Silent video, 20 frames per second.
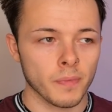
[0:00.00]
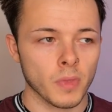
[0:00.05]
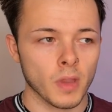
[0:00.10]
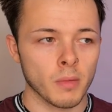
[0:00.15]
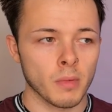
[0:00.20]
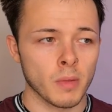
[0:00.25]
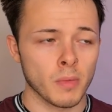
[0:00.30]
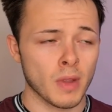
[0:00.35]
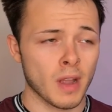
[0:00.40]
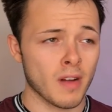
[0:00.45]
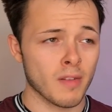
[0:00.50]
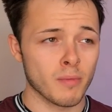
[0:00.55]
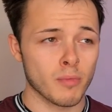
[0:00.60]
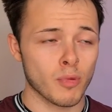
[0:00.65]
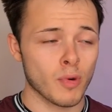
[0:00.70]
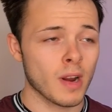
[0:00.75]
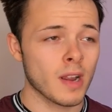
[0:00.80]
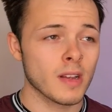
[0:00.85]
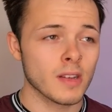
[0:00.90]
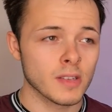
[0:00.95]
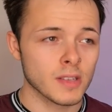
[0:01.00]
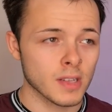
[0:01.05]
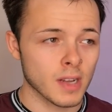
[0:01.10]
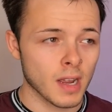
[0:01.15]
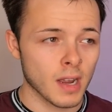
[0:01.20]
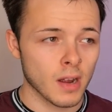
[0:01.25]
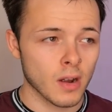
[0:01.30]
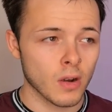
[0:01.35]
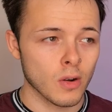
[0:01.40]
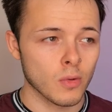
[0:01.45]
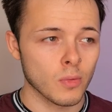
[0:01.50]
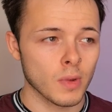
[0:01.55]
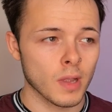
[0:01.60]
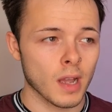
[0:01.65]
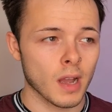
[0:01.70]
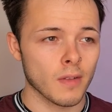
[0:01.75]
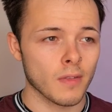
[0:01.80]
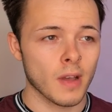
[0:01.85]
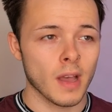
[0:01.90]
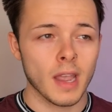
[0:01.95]
I mean, we have Breyers now, we
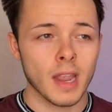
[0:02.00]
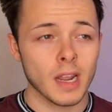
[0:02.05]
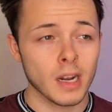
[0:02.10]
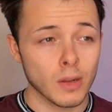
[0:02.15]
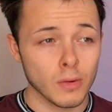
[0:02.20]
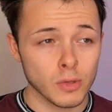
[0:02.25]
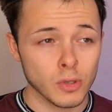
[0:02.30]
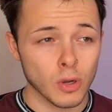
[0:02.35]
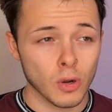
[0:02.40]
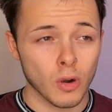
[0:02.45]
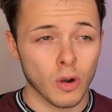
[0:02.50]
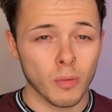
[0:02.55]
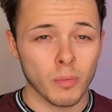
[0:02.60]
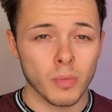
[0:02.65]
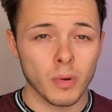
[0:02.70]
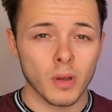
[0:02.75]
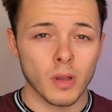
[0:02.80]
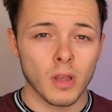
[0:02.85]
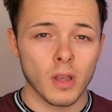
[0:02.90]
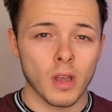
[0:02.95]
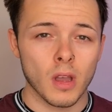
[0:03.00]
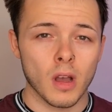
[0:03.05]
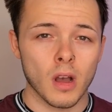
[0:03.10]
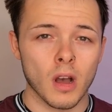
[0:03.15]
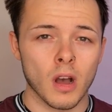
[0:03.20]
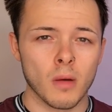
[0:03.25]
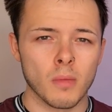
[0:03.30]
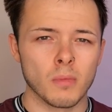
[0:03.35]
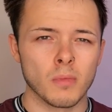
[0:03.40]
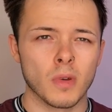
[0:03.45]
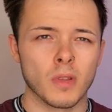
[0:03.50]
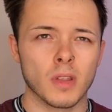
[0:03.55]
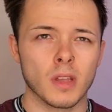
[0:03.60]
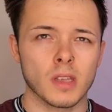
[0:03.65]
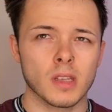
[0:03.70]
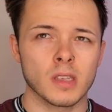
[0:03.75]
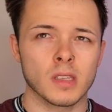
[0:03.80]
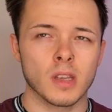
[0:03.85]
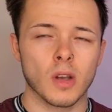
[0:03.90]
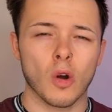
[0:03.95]
have Halo Top, I think,
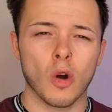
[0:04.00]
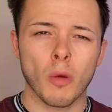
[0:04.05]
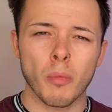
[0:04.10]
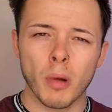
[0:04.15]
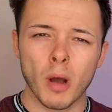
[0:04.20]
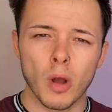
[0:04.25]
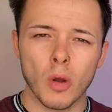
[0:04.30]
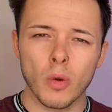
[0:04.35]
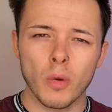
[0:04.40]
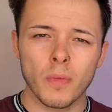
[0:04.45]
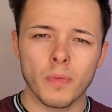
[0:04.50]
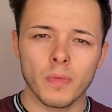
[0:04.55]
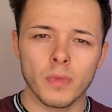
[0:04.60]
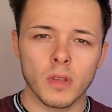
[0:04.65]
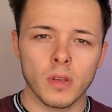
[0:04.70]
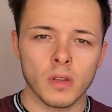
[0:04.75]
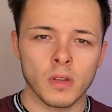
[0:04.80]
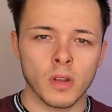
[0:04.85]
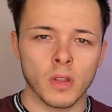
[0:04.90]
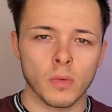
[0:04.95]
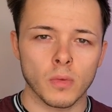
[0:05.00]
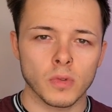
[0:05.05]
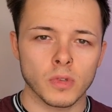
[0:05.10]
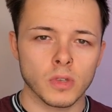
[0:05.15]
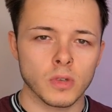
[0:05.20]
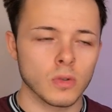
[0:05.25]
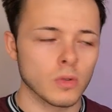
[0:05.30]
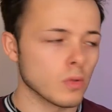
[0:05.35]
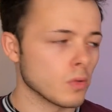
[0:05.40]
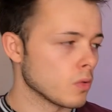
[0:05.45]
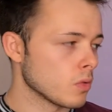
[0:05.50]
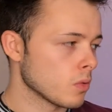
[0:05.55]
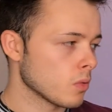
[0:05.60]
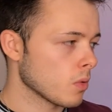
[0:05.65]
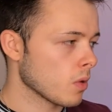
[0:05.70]
is it Oppo, the other one's called?